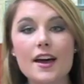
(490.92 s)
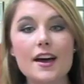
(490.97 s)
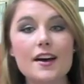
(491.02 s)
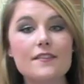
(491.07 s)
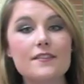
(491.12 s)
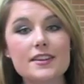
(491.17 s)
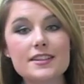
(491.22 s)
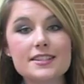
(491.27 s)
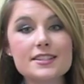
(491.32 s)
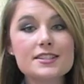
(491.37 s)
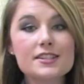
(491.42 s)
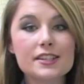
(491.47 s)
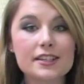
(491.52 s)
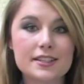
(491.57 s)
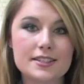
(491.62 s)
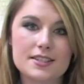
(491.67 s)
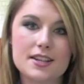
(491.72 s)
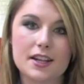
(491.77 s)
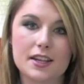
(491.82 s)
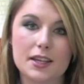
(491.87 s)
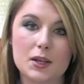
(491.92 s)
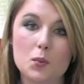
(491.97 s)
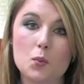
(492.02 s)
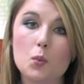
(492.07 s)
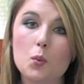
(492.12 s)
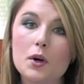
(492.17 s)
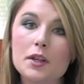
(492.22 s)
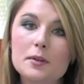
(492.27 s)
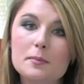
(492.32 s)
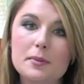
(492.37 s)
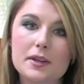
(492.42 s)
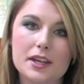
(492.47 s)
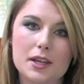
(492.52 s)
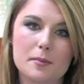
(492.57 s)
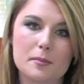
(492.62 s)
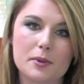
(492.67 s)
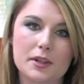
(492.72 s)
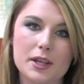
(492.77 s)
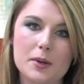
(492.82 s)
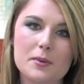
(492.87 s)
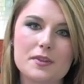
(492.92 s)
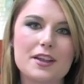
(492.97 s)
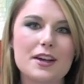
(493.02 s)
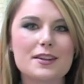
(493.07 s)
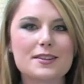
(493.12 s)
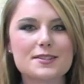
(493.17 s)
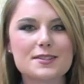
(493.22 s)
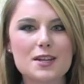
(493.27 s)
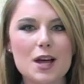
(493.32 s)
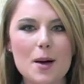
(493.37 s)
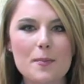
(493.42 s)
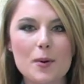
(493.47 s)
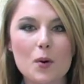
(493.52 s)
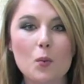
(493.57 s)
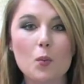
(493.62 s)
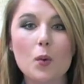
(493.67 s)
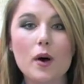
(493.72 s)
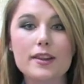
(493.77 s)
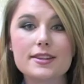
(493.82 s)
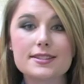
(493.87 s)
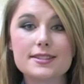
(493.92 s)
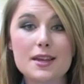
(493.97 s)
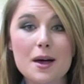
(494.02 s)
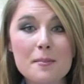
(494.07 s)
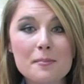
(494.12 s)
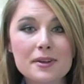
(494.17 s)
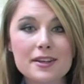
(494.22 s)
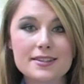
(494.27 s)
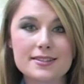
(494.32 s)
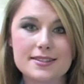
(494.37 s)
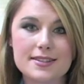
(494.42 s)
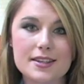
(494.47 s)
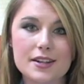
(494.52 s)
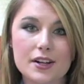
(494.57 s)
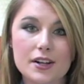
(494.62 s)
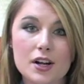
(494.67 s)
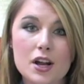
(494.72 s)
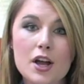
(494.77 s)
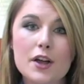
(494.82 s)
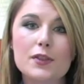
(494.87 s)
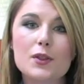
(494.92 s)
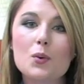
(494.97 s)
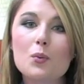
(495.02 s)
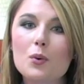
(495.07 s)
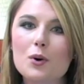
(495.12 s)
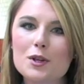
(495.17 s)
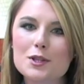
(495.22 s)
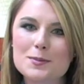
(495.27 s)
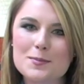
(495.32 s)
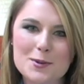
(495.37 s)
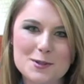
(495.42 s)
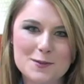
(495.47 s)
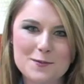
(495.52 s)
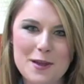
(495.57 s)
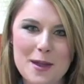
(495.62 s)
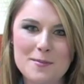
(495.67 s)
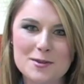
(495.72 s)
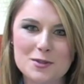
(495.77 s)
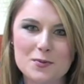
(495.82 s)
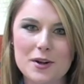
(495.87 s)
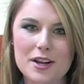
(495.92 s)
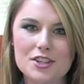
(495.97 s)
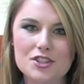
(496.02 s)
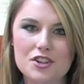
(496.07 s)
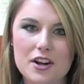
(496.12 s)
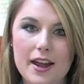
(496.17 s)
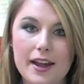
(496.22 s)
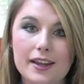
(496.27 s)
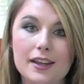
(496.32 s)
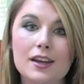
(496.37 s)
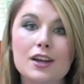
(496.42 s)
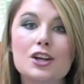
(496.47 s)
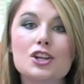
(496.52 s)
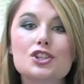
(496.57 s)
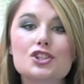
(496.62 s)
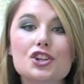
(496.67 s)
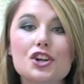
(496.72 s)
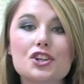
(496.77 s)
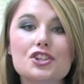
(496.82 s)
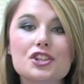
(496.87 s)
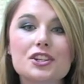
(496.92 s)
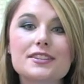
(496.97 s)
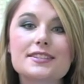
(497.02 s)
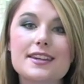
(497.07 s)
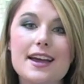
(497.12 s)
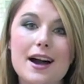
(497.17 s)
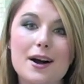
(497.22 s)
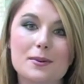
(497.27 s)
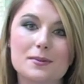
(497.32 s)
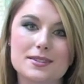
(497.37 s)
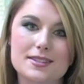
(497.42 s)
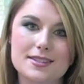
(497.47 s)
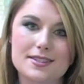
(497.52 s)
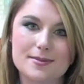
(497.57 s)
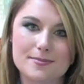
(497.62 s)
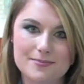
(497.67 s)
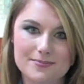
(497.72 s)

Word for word: A visit to Kentucky wouldn't be complete without a stop at what some consider the world's most famous racetrack, Churchill Downs.